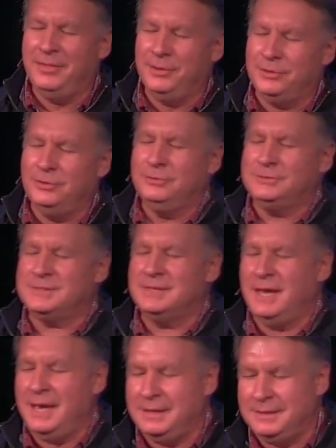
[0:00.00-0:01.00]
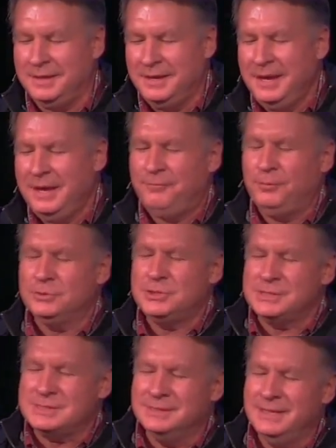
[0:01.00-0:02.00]
you said, if we will
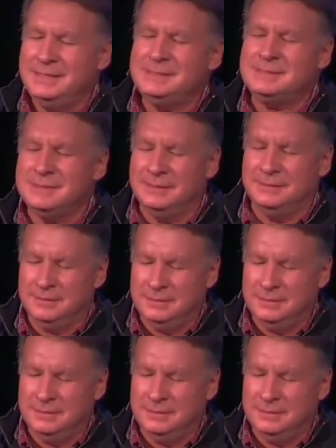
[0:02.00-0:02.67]
just listen